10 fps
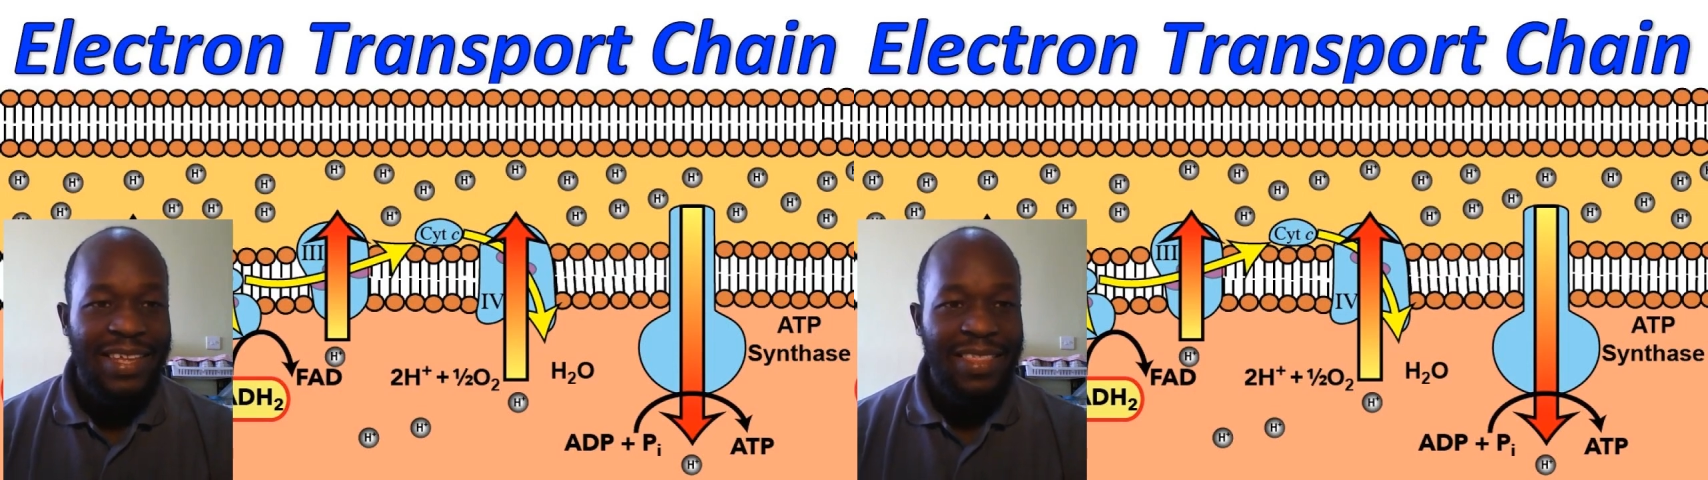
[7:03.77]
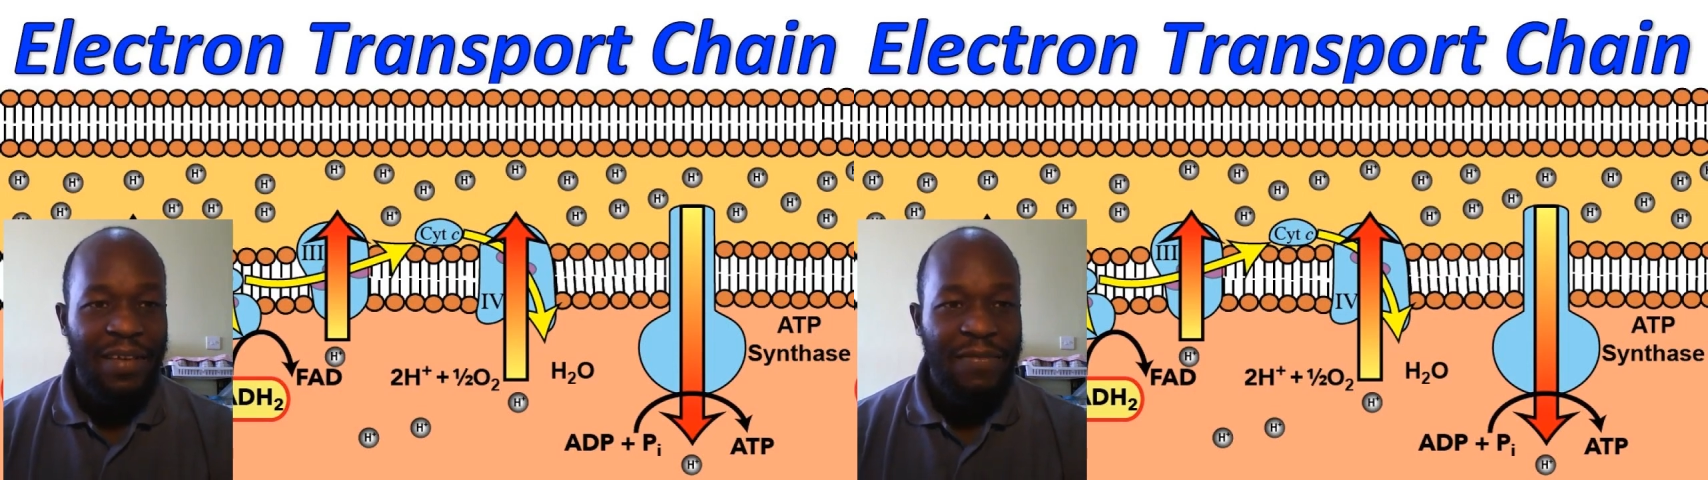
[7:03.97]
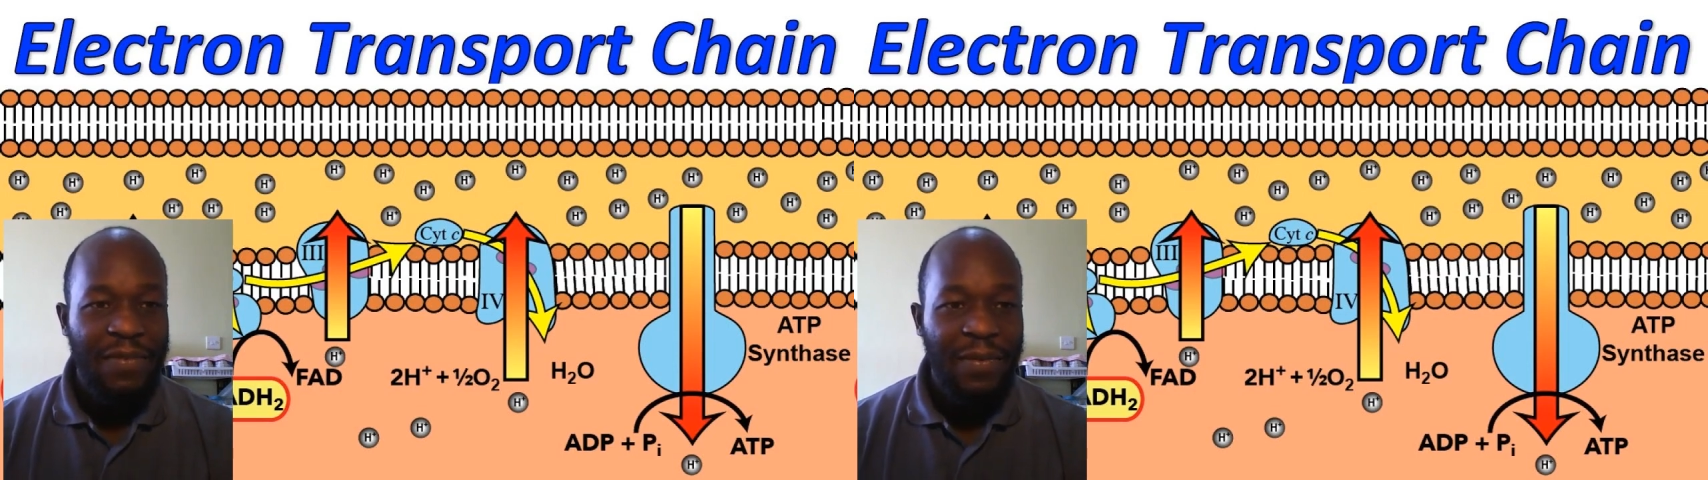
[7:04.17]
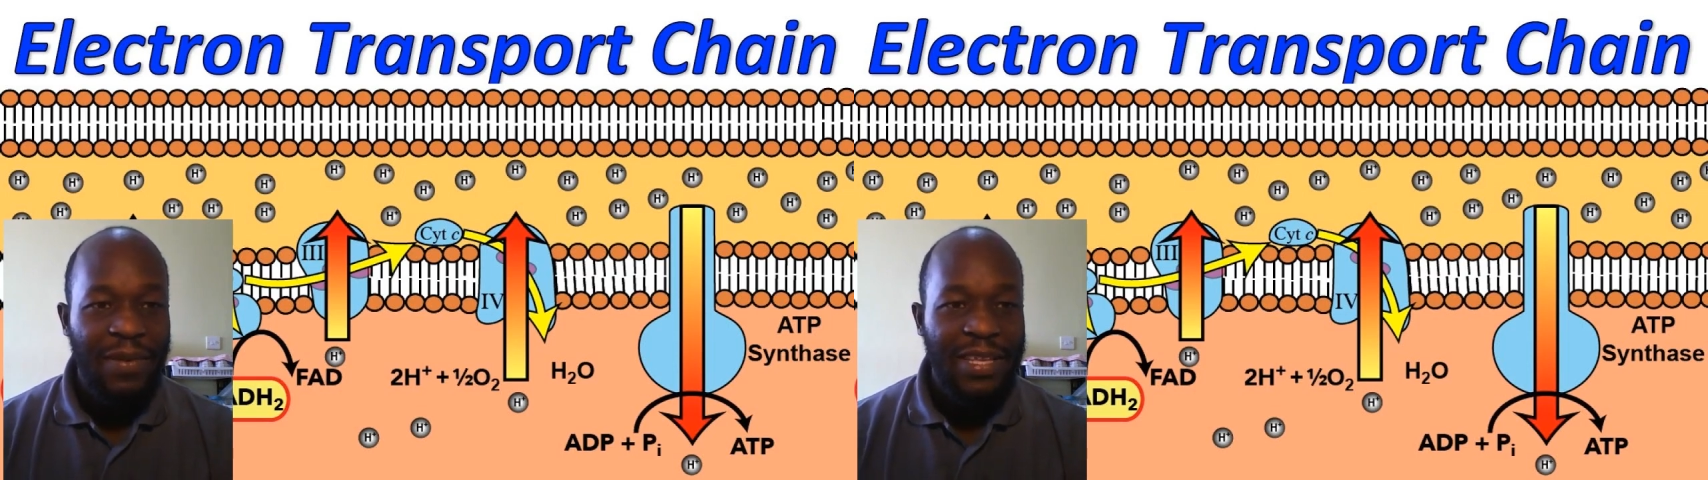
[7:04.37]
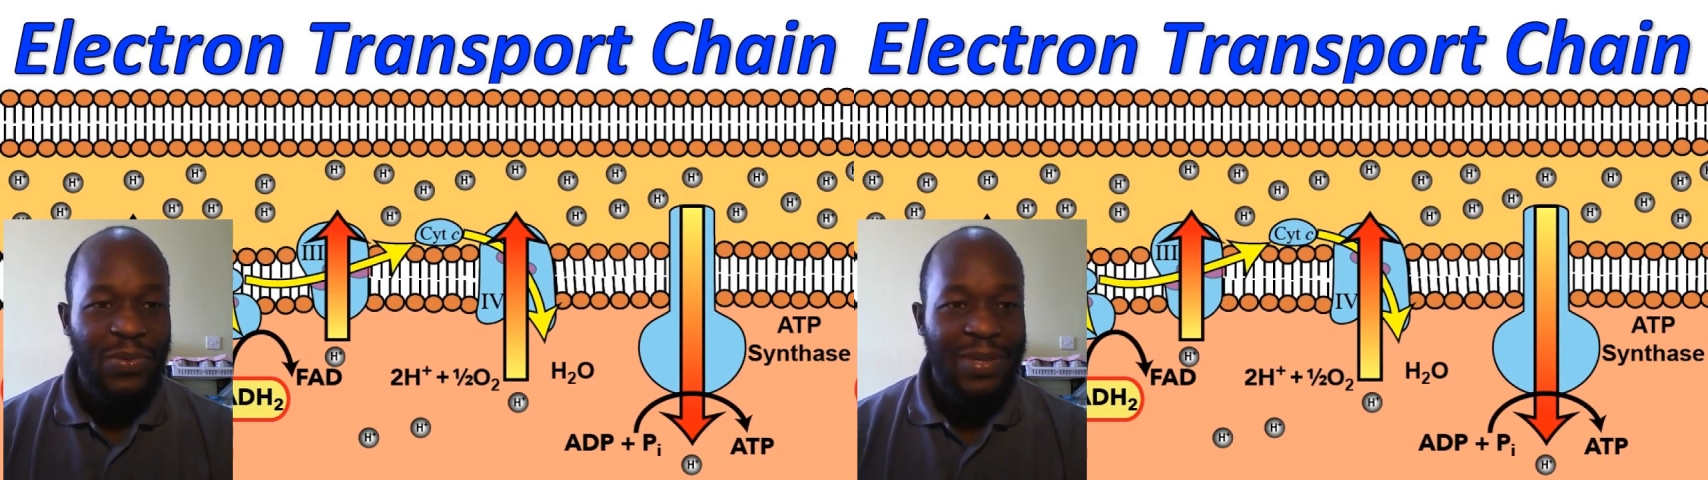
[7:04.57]
in the food
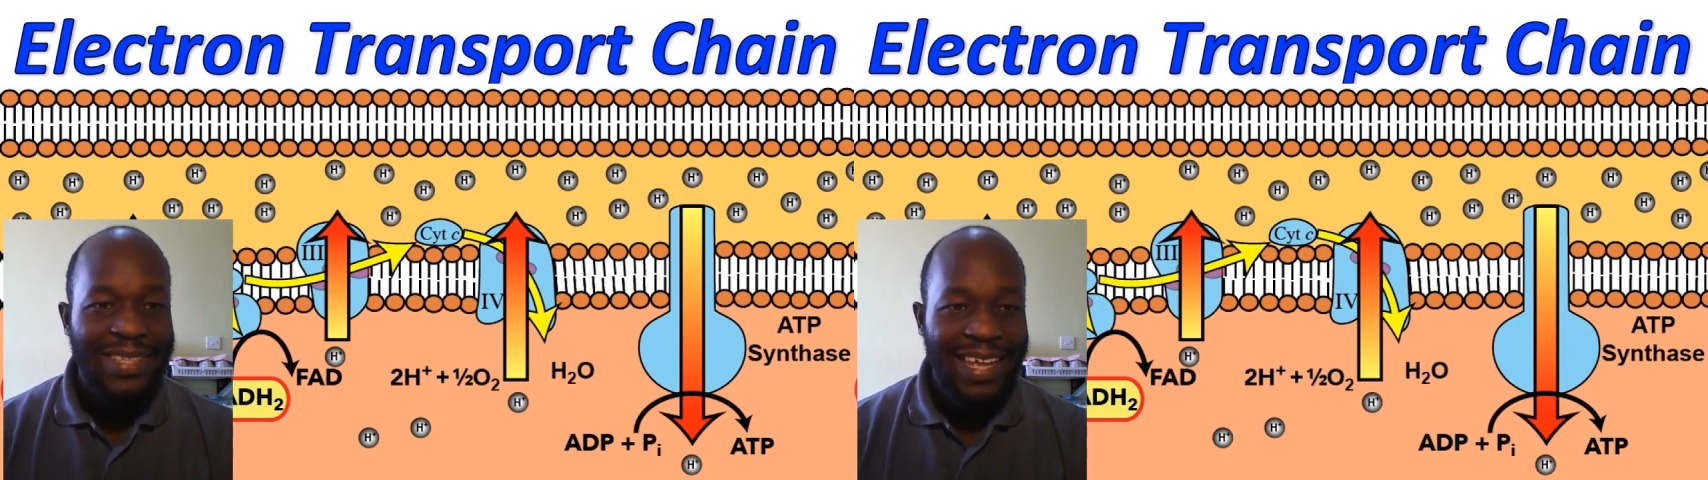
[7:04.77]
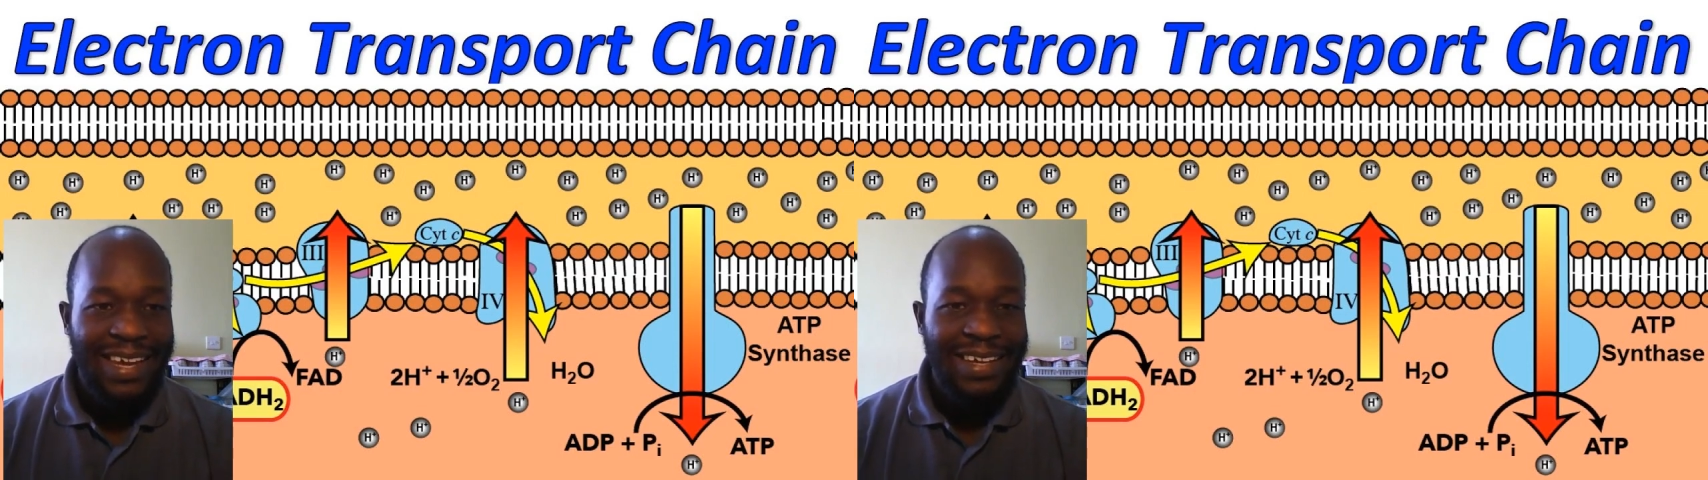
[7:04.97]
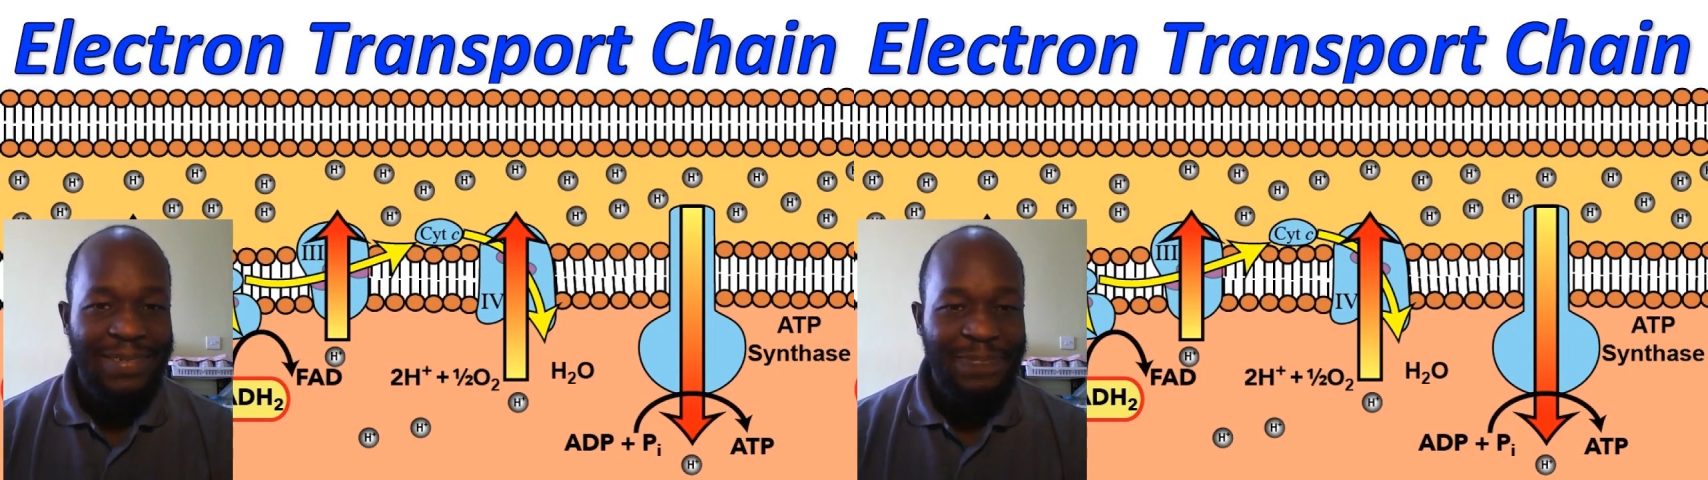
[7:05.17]
that we take.